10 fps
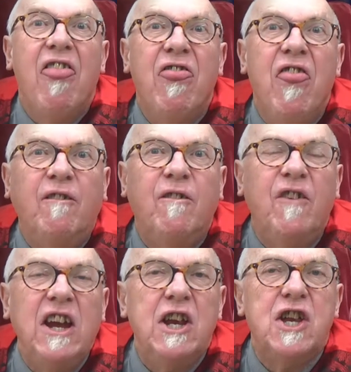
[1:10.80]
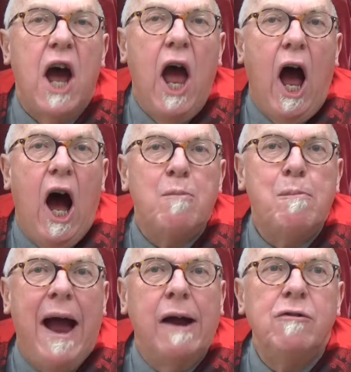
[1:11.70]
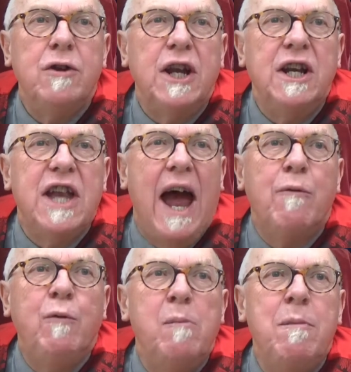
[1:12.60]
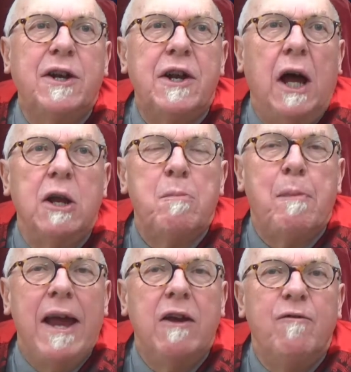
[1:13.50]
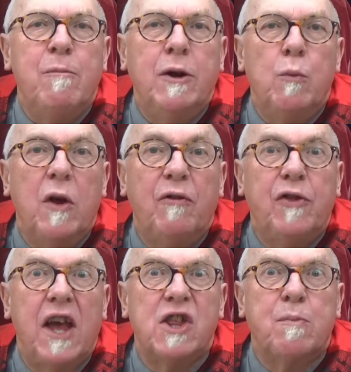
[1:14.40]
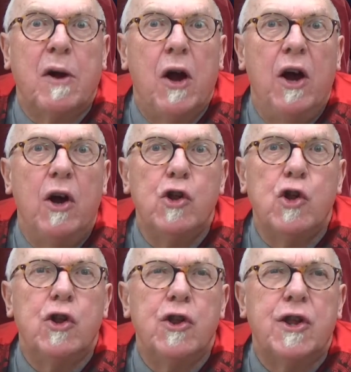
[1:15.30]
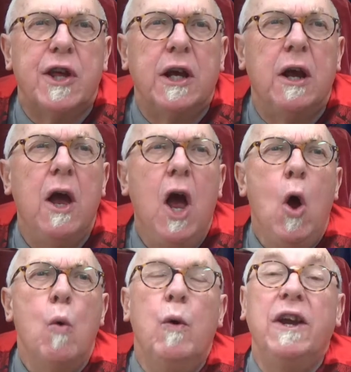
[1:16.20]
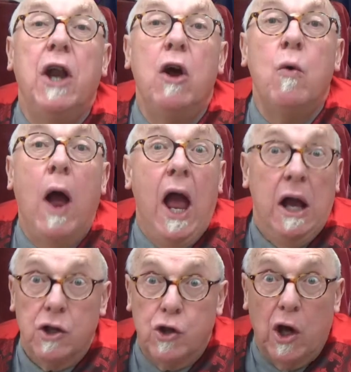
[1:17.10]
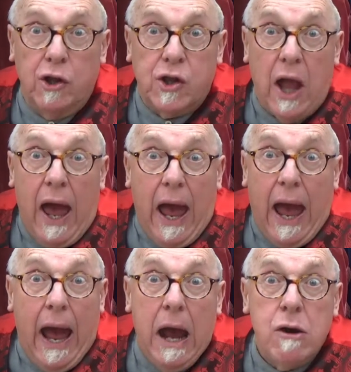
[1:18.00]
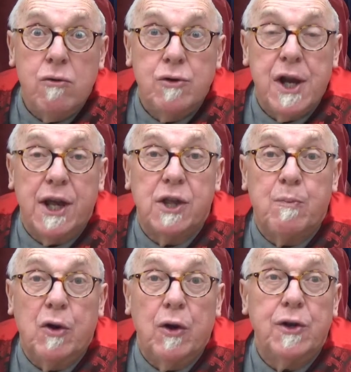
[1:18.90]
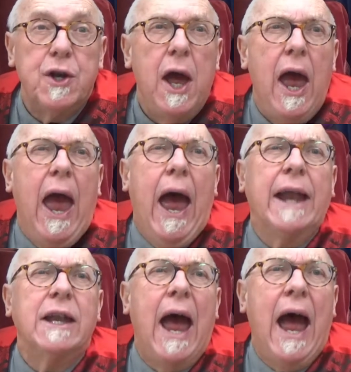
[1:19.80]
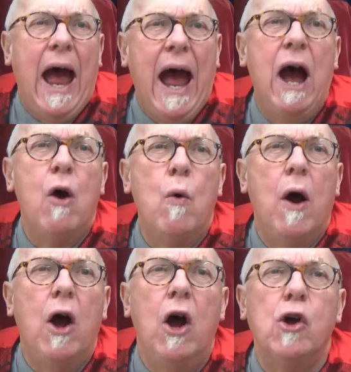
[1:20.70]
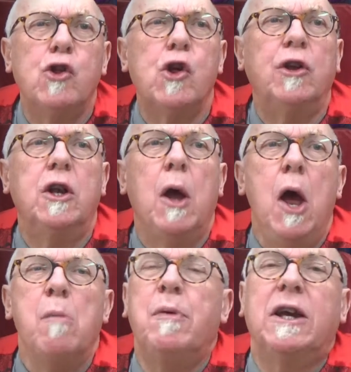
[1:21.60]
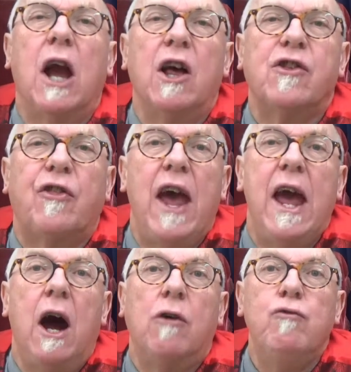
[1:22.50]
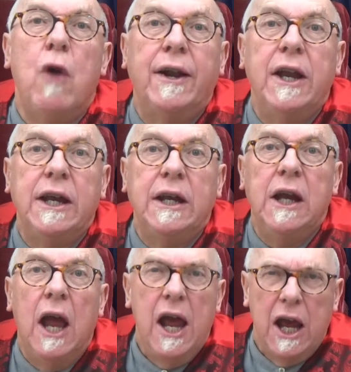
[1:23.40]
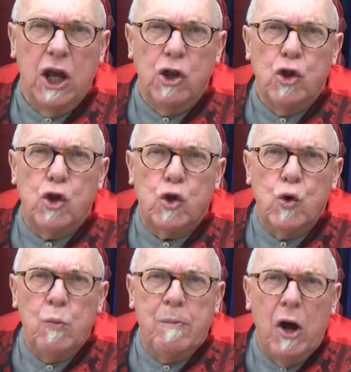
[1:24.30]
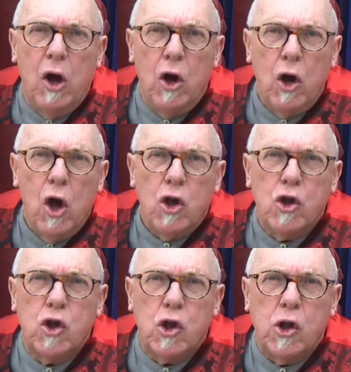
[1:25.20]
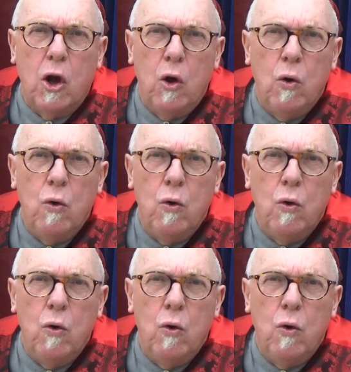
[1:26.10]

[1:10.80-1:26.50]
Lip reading: The feet are pounding down the midnight pavement with desperate urgency. We know just how desperate and how urgent because they are running in super slow